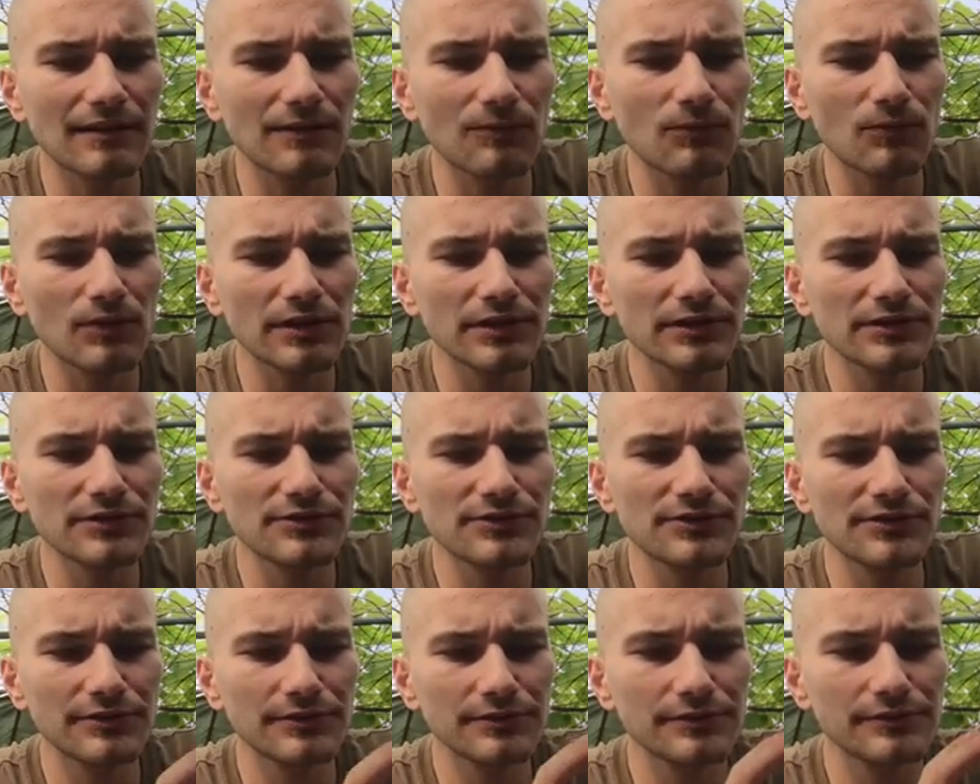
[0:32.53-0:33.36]

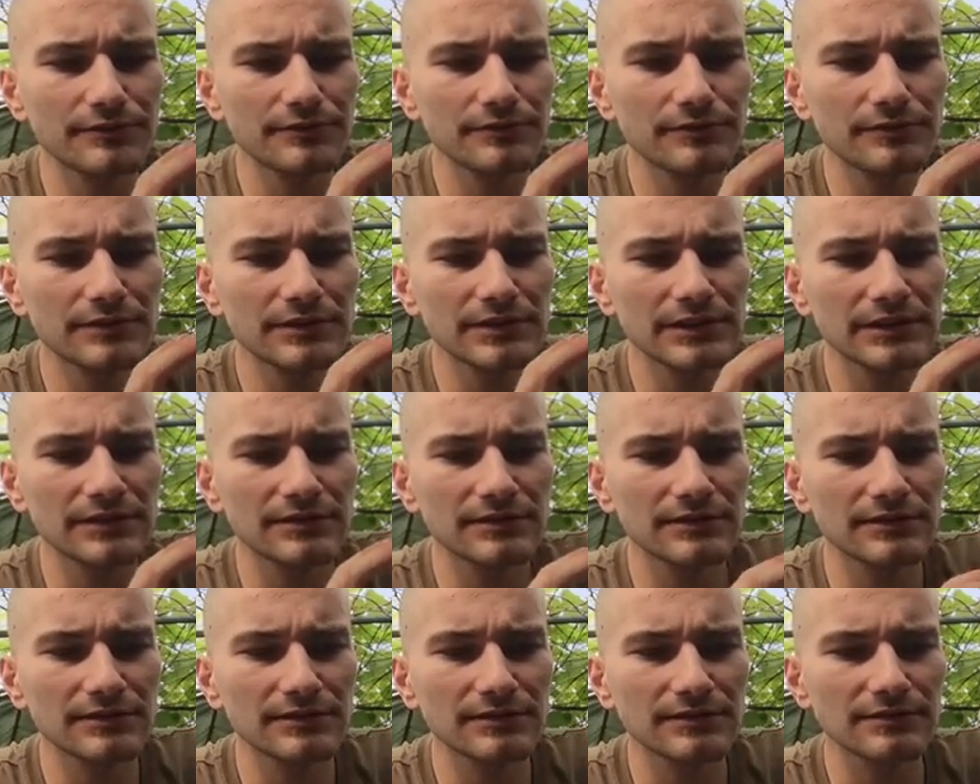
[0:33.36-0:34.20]
want
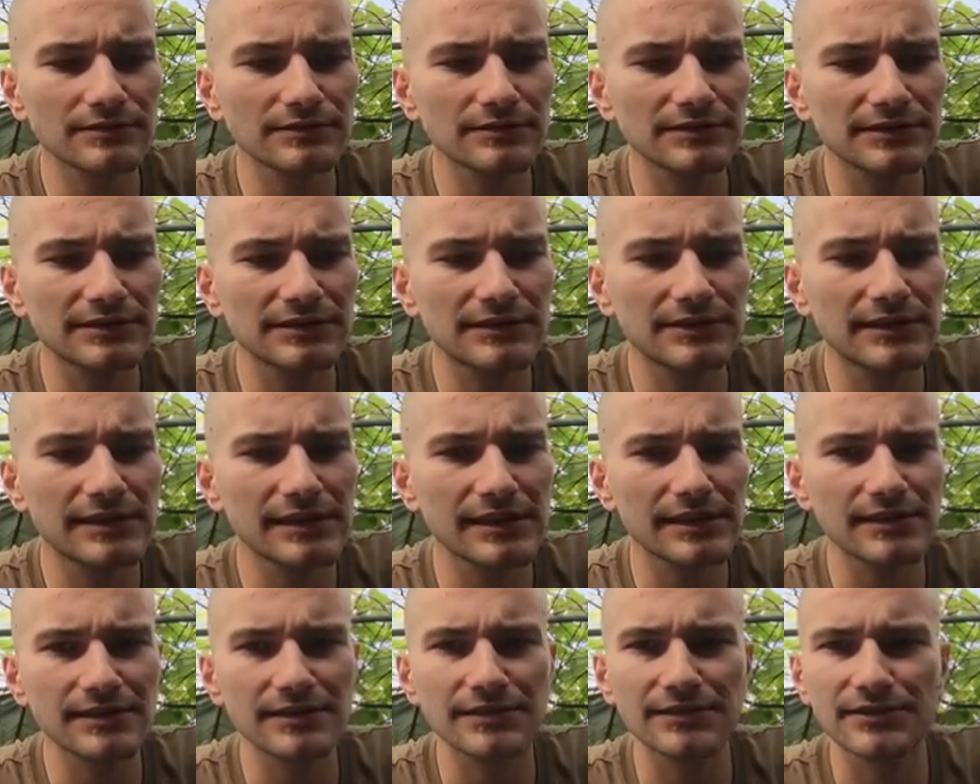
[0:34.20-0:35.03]
to
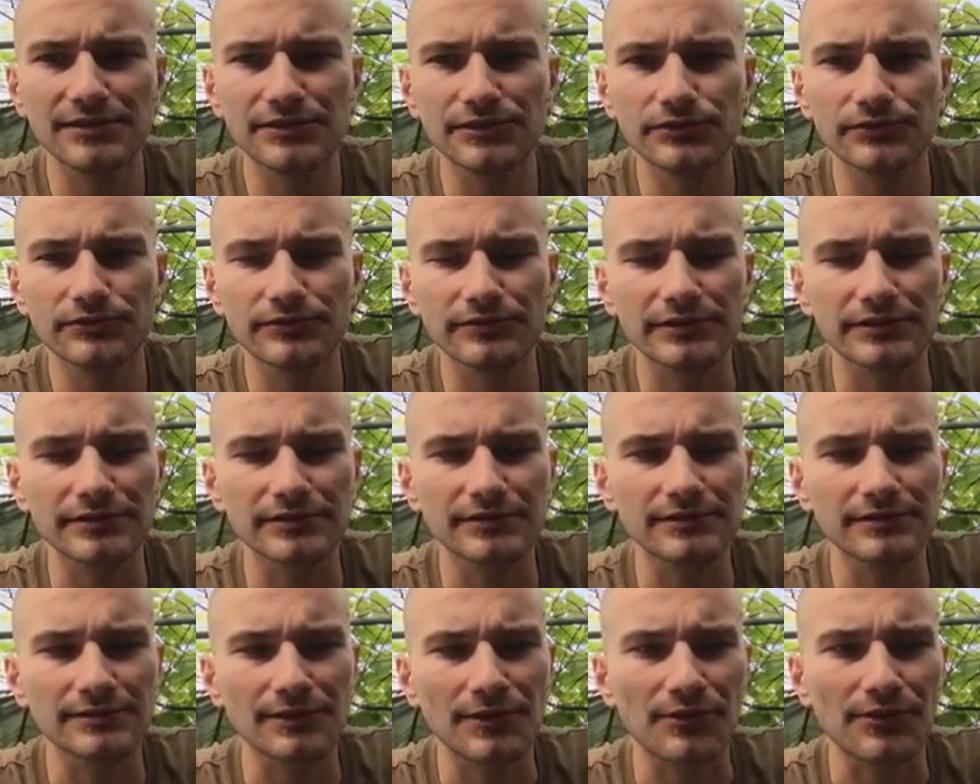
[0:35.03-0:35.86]
get into
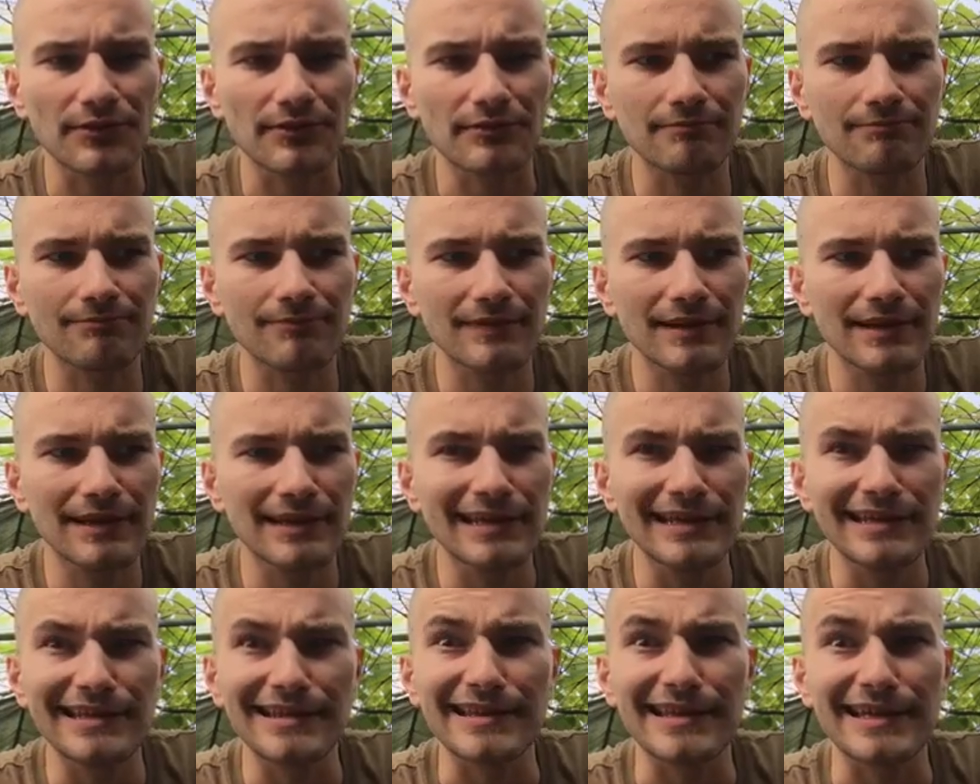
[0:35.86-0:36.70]
the
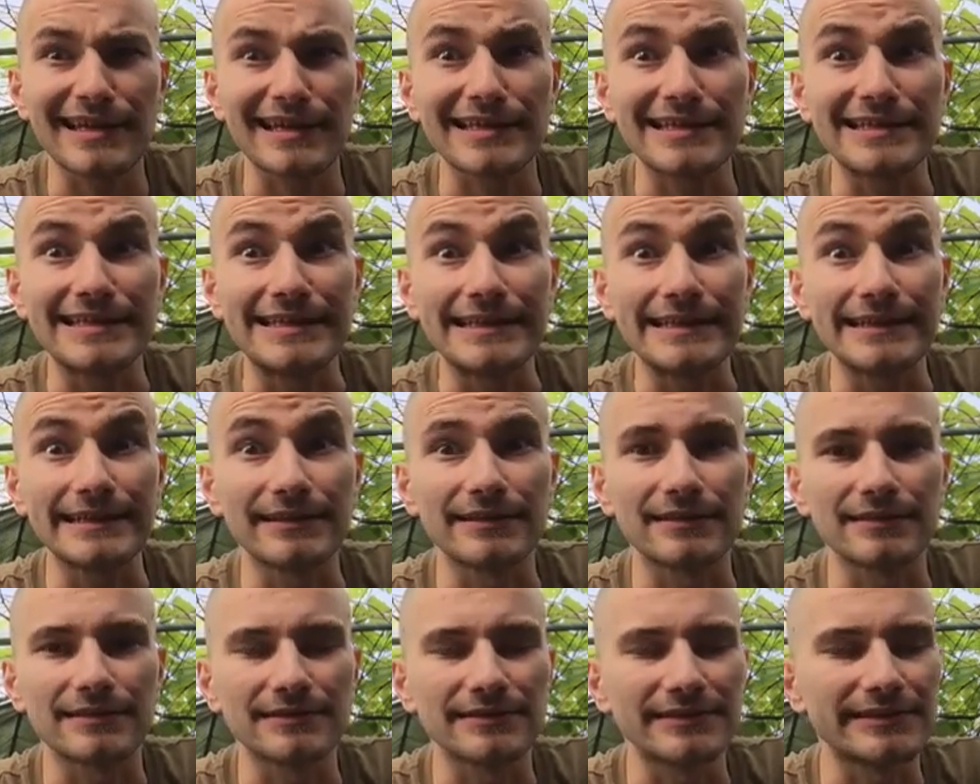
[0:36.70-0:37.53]

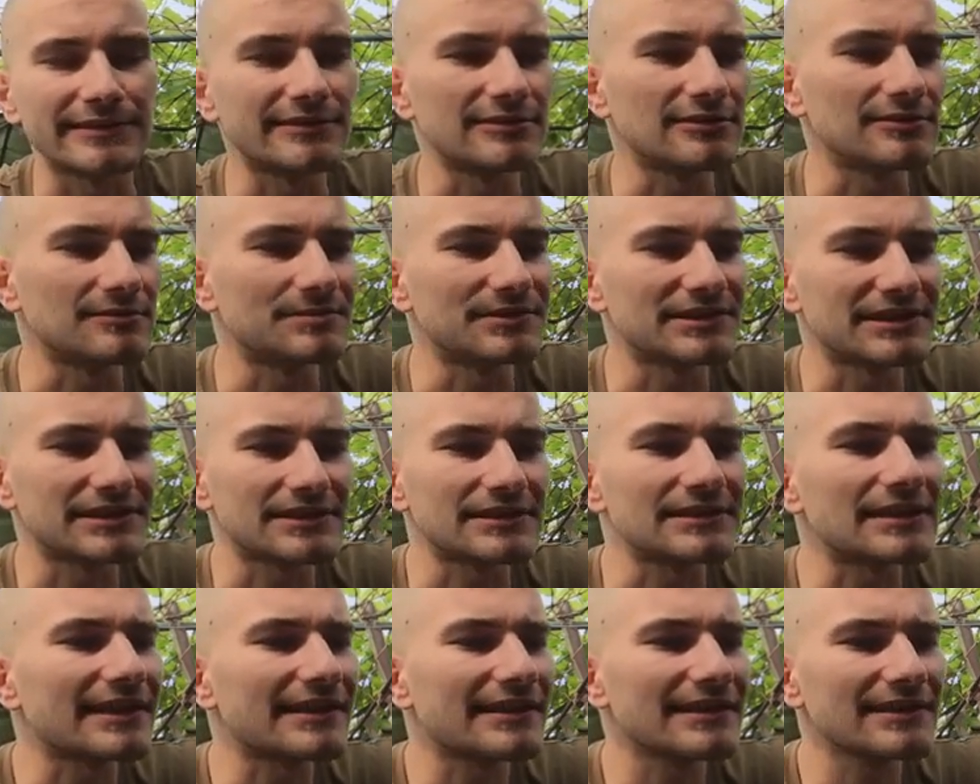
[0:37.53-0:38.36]
idea a little
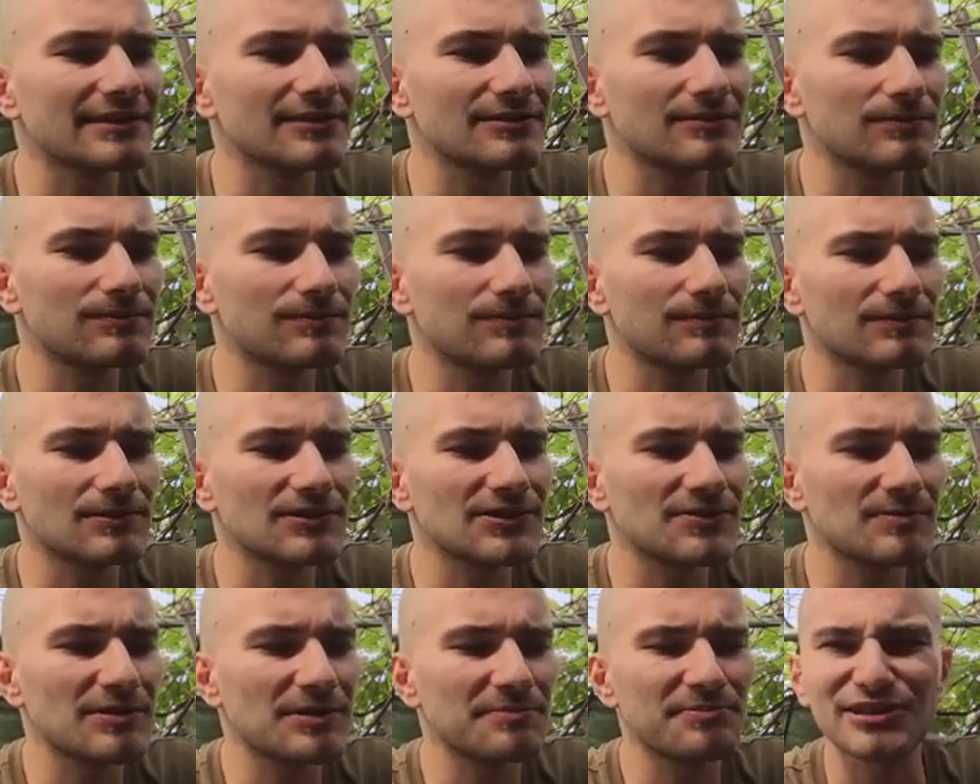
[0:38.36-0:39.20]
bit. I think
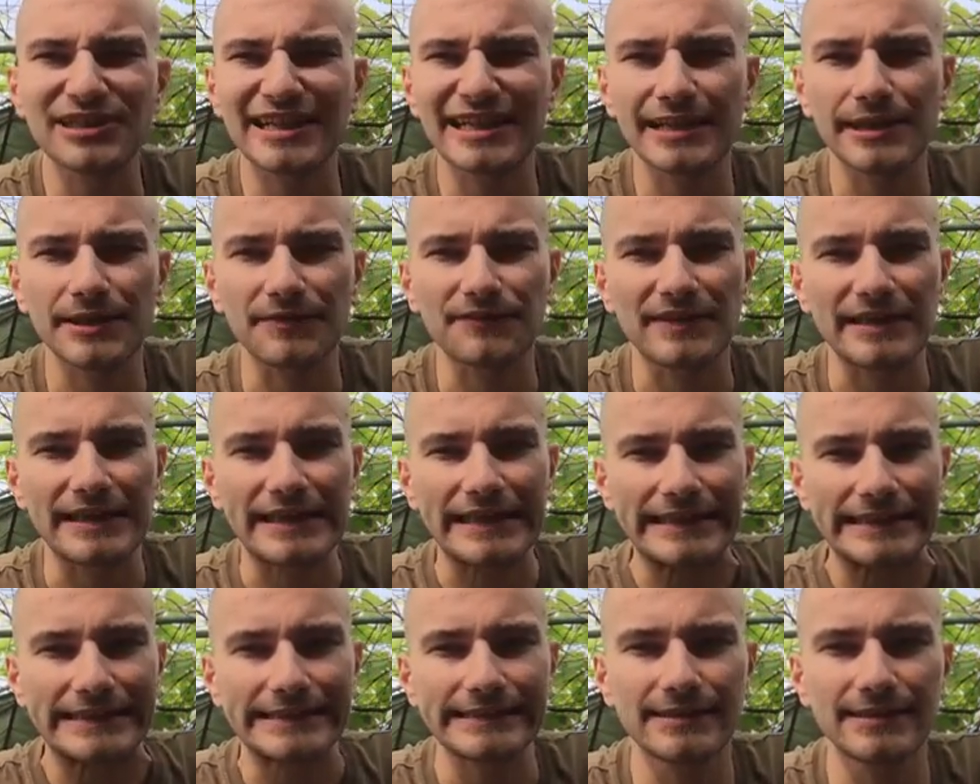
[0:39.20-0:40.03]
once people have
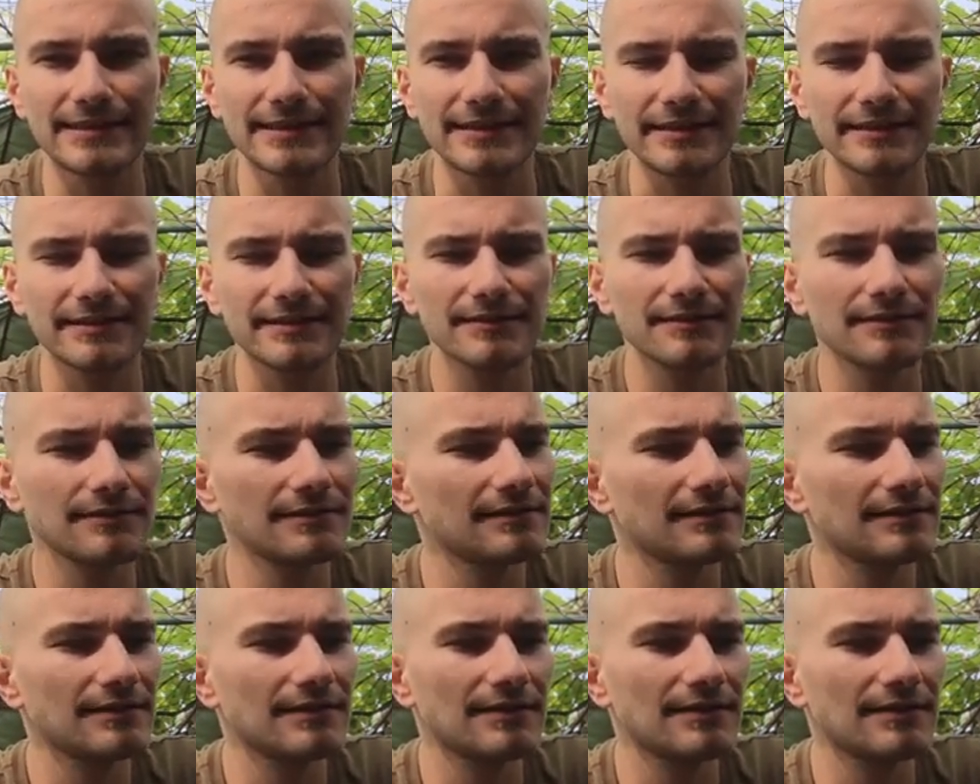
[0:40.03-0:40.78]
the idea,